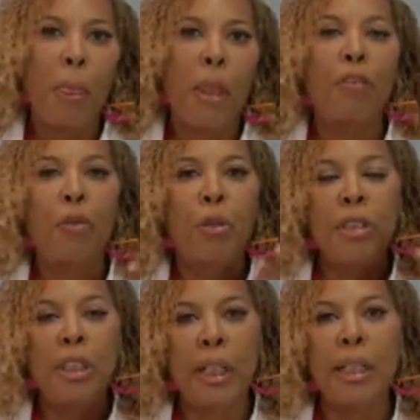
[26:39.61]
If you
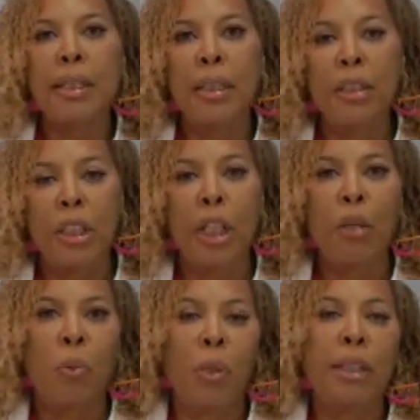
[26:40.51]
just
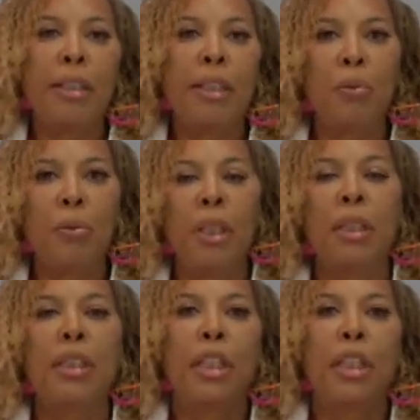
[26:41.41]
inject 1 syringe,